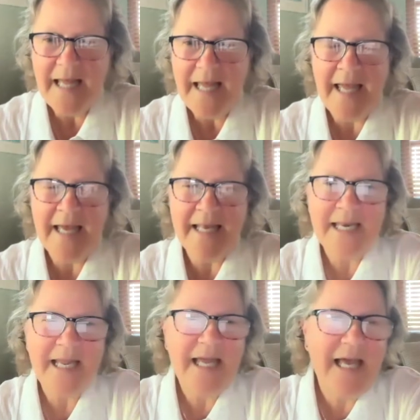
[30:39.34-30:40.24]

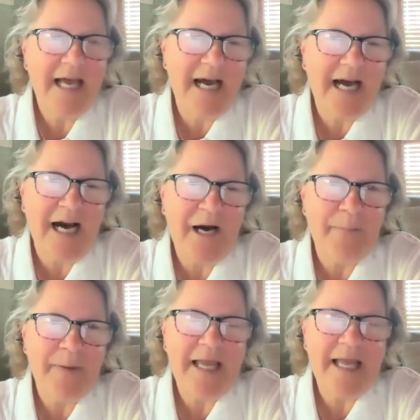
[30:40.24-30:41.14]
And
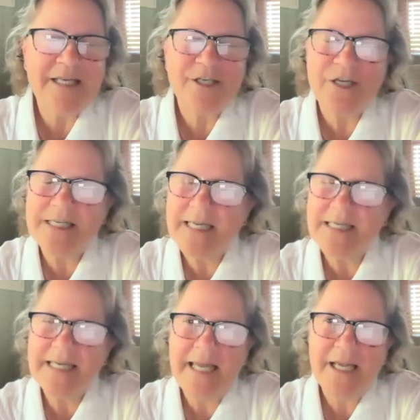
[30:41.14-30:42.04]
um, it just
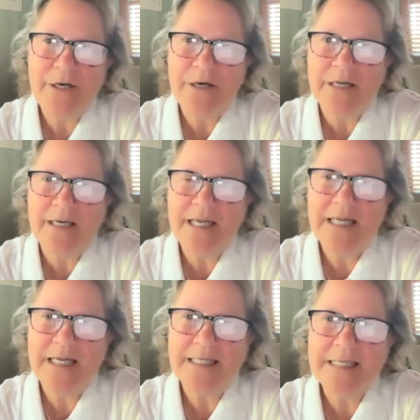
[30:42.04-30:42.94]
has taken on
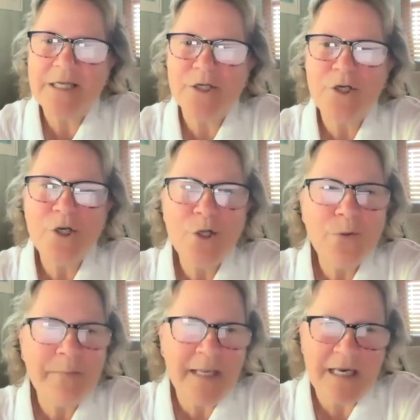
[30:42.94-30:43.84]
such
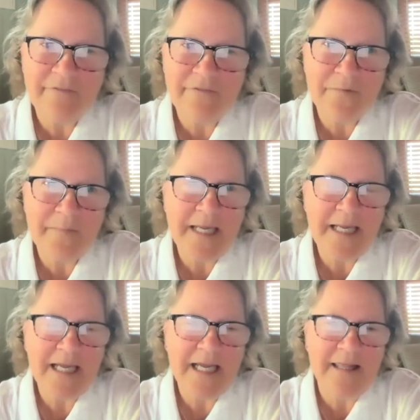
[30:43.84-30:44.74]
new meaning for
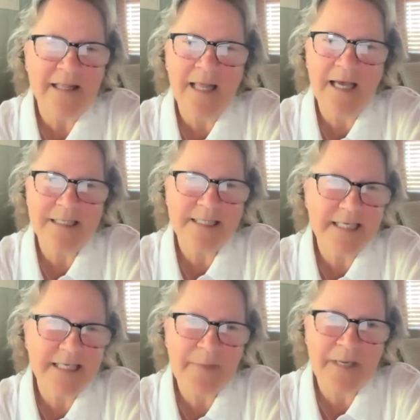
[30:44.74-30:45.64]
me in the last
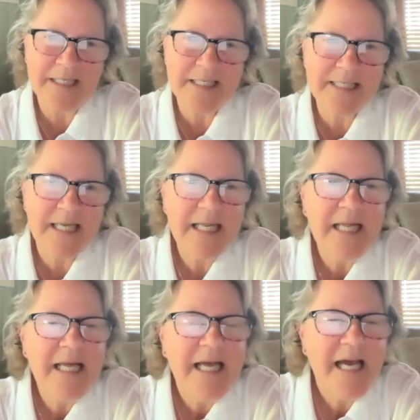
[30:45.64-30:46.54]
six months.
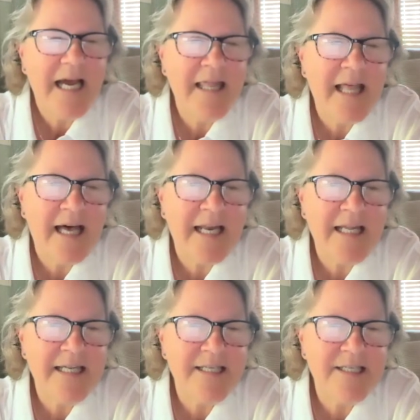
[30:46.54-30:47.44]
And that
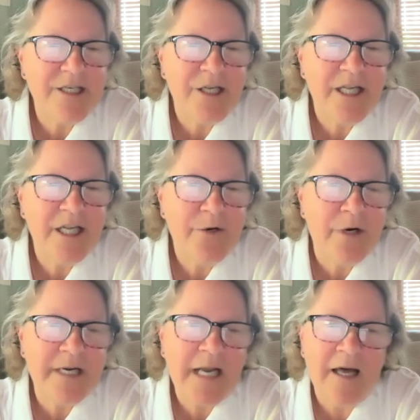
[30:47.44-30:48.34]
is, you
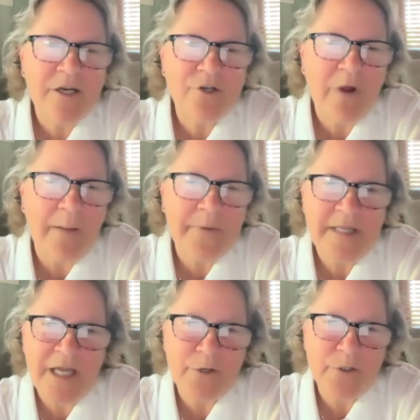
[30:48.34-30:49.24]
are not a drop in
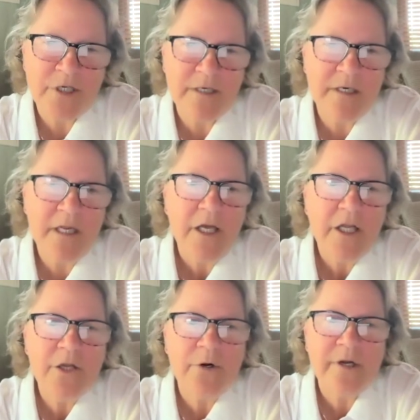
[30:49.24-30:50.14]
the ocean,
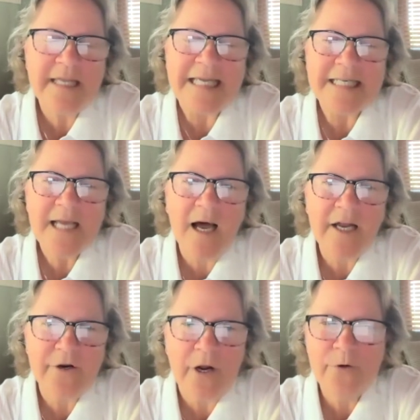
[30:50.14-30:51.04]
you are the
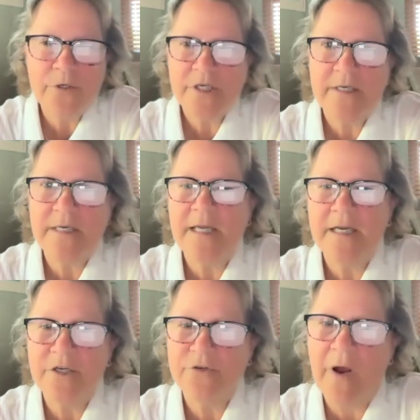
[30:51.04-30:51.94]
entire ocean
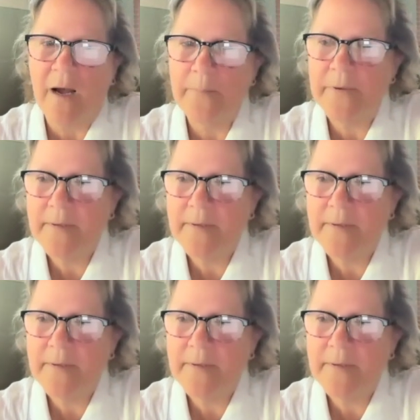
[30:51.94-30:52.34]
in a drop.